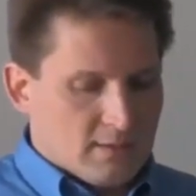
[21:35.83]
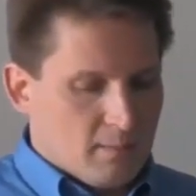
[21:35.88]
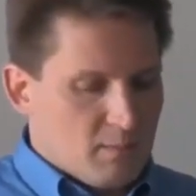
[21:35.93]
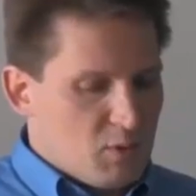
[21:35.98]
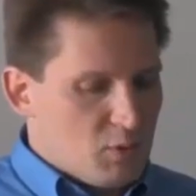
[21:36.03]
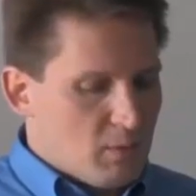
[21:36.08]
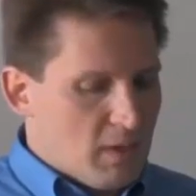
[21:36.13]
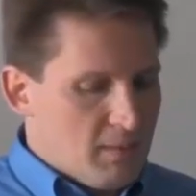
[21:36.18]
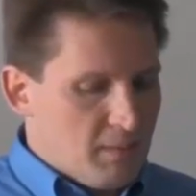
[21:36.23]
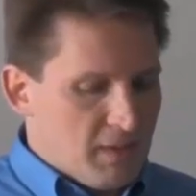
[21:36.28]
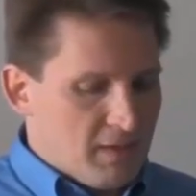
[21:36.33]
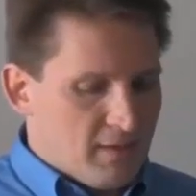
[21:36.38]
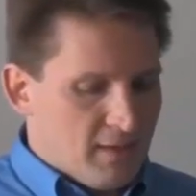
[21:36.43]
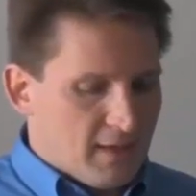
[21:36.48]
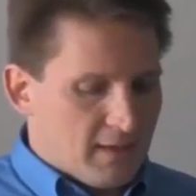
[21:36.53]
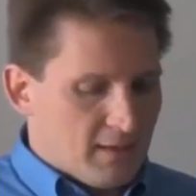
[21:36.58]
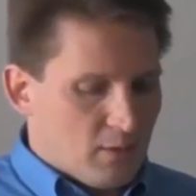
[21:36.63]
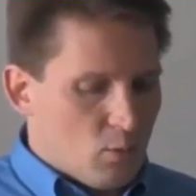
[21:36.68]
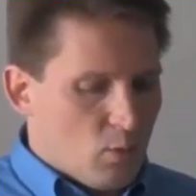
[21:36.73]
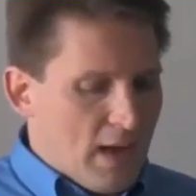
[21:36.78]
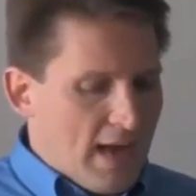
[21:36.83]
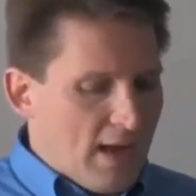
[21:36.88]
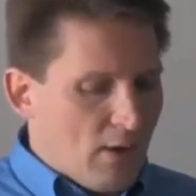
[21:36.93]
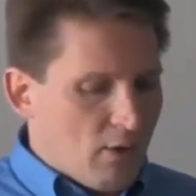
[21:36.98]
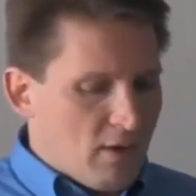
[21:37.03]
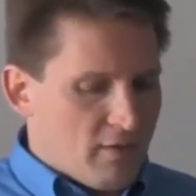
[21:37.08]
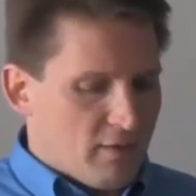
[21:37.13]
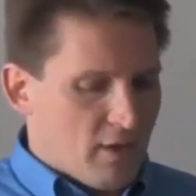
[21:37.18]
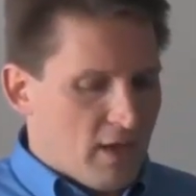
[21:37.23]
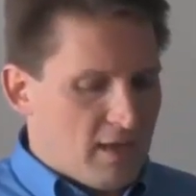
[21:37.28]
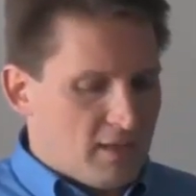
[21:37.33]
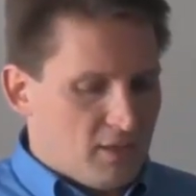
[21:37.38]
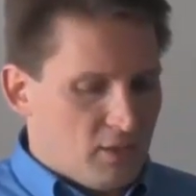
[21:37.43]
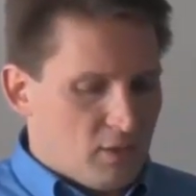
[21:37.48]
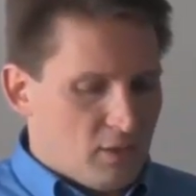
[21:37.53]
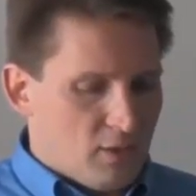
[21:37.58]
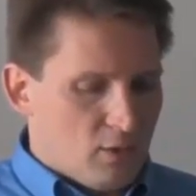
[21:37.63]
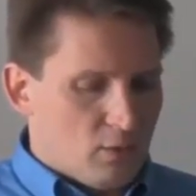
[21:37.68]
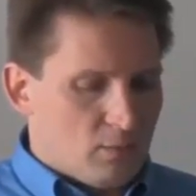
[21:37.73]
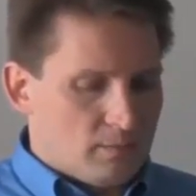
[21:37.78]
Some of you might be thinking, wow, I
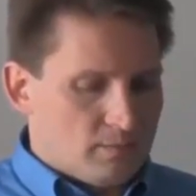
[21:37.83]
thought